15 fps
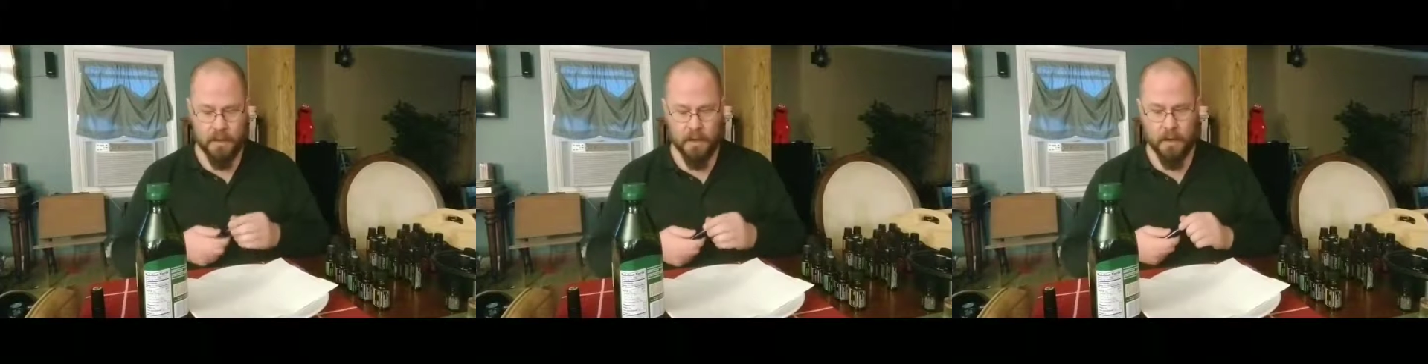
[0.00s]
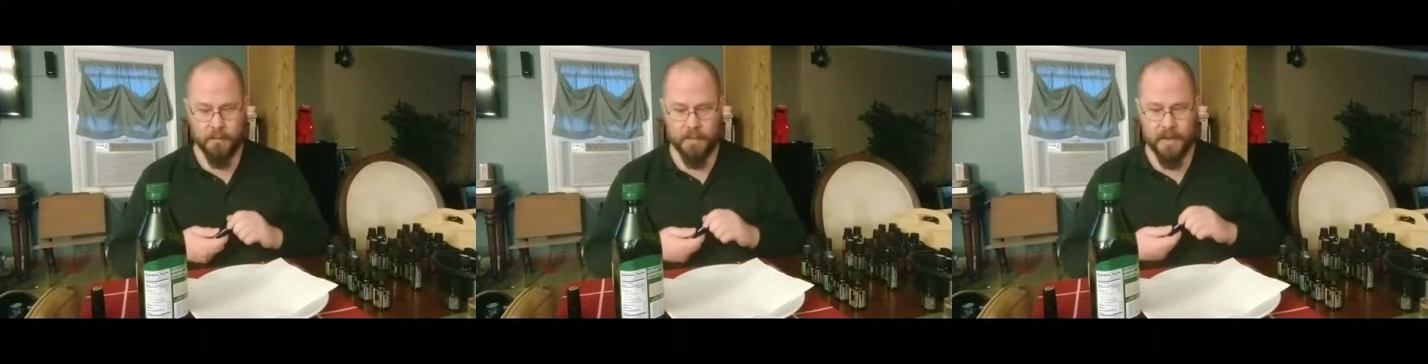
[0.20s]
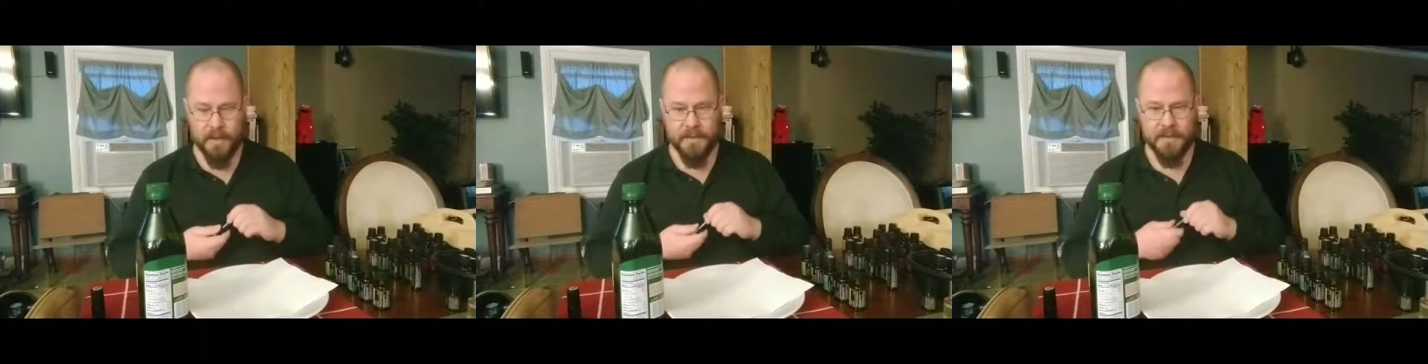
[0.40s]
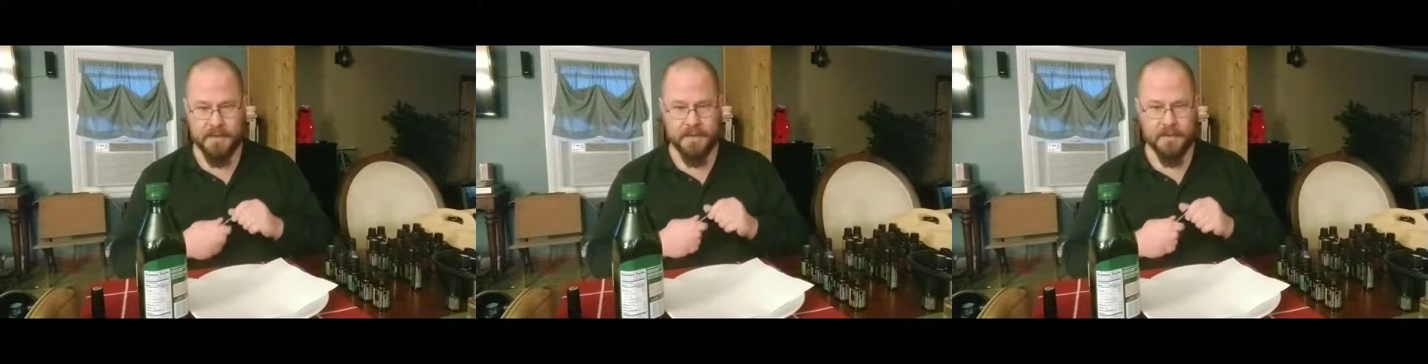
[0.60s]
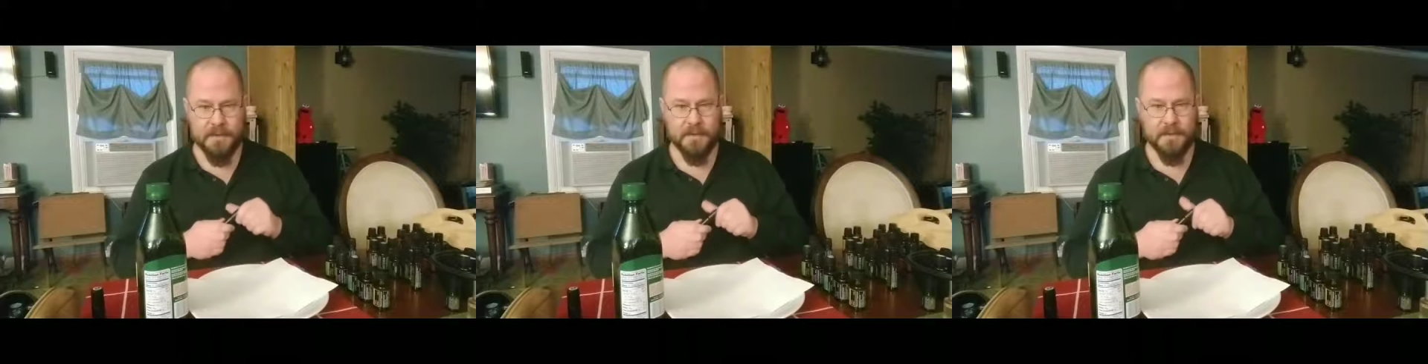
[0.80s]
and
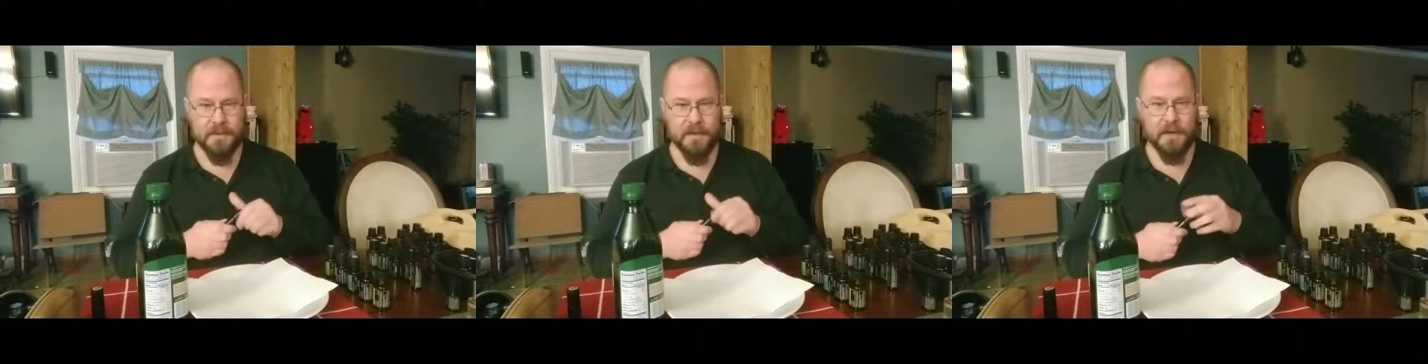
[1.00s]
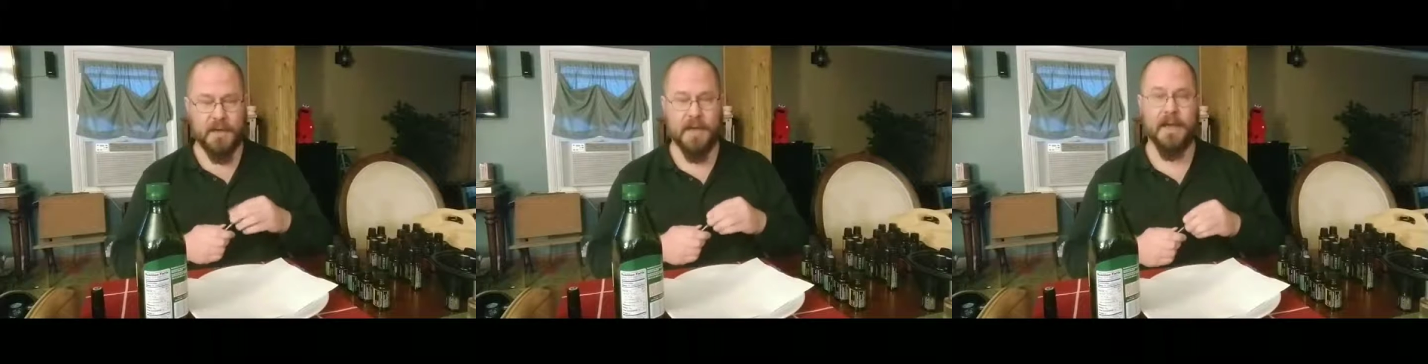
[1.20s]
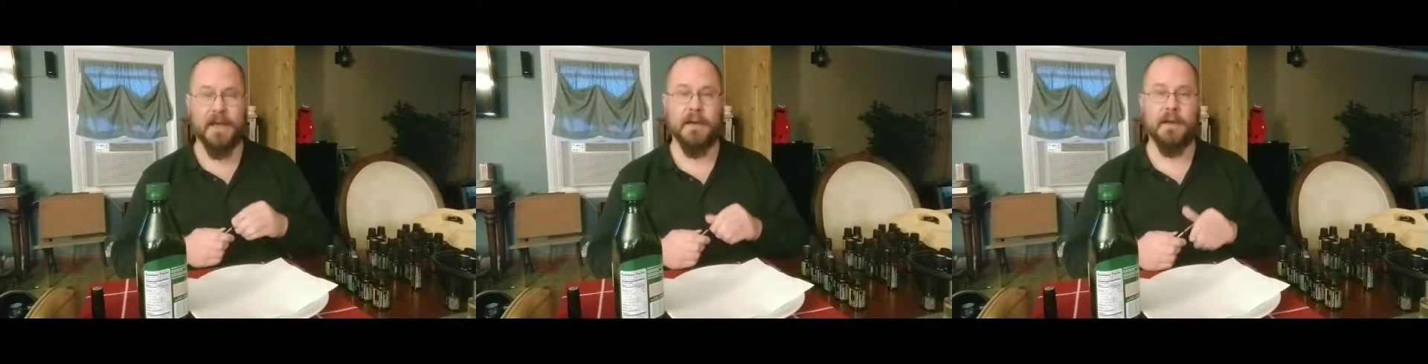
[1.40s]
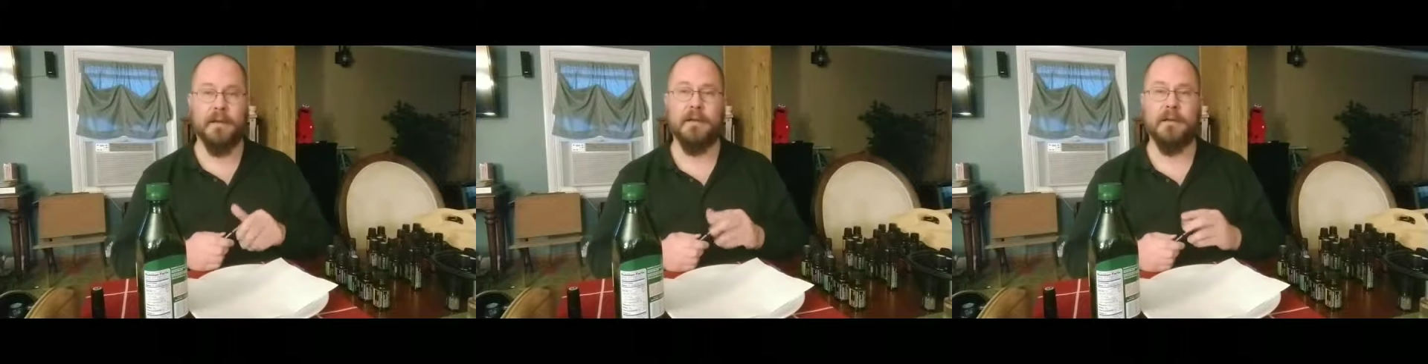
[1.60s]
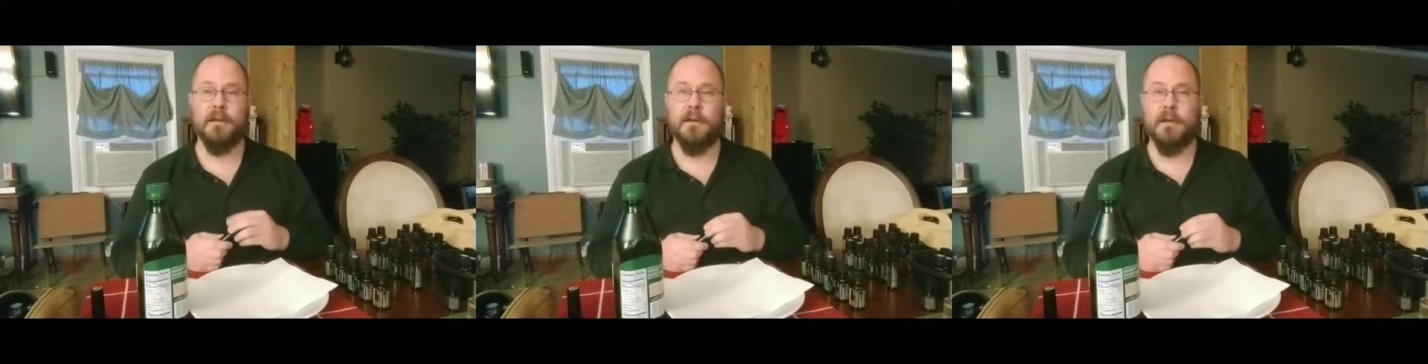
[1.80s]
this is,
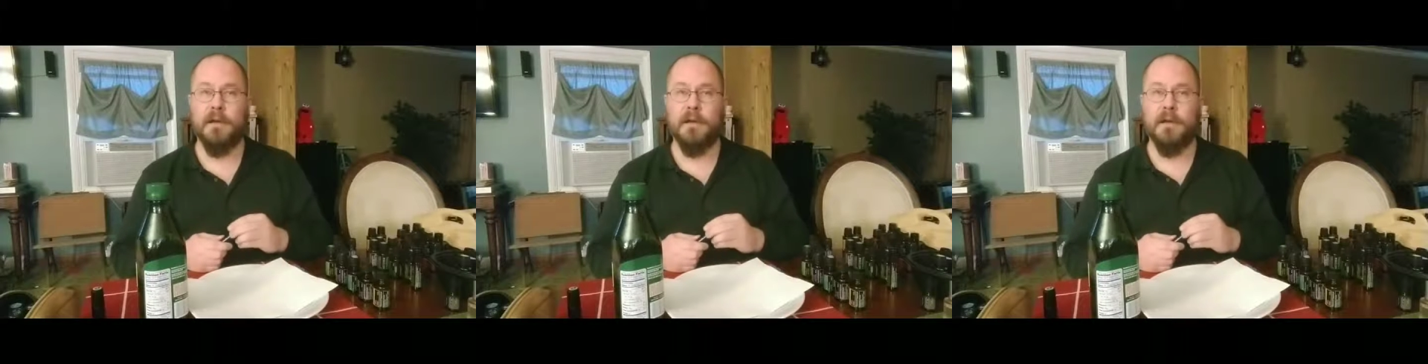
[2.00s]
again,